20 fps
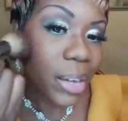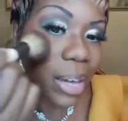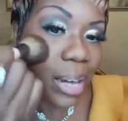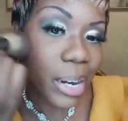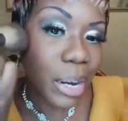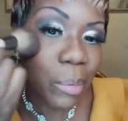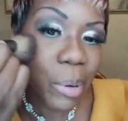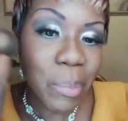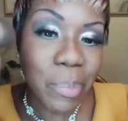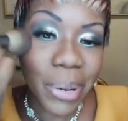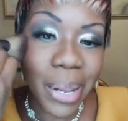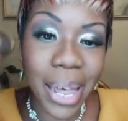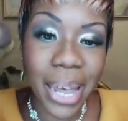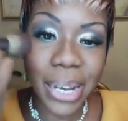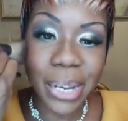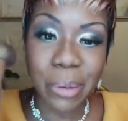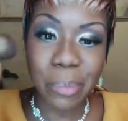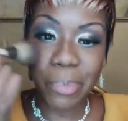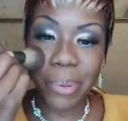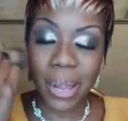And I'm
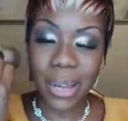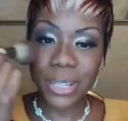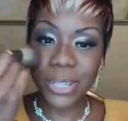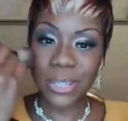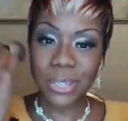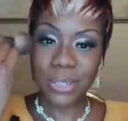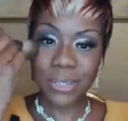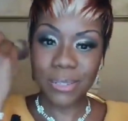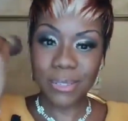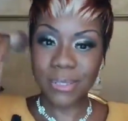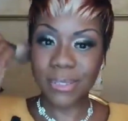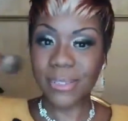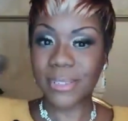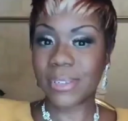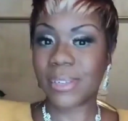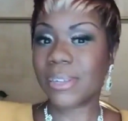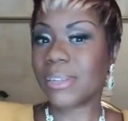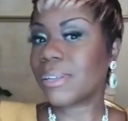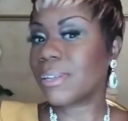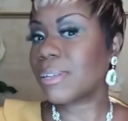applying the blush
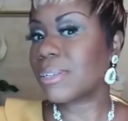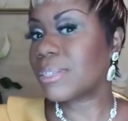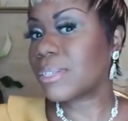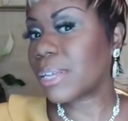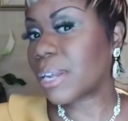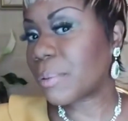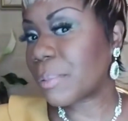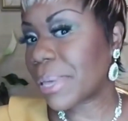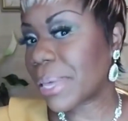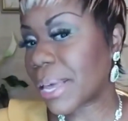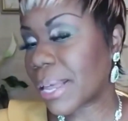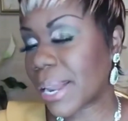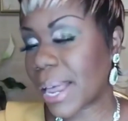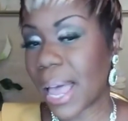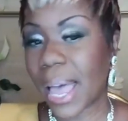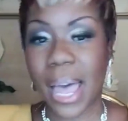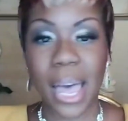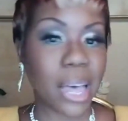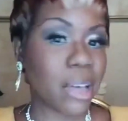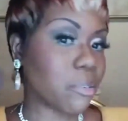so that we can
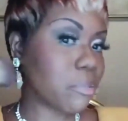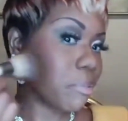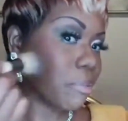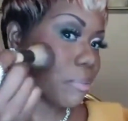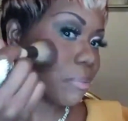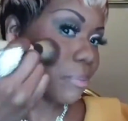have